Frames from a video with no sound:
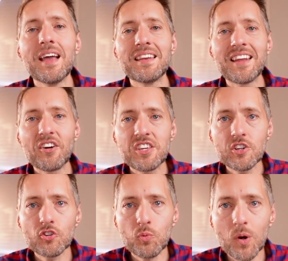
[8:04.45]
Now
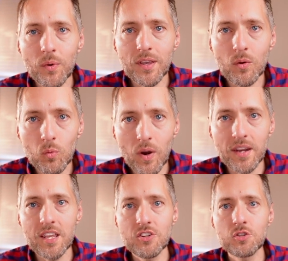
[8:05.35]
here's where we run
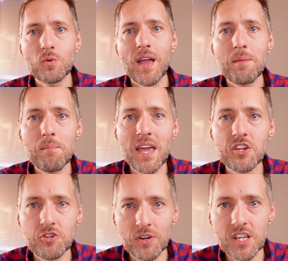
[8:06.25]
into a
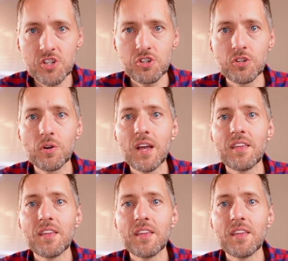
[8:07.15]
major issue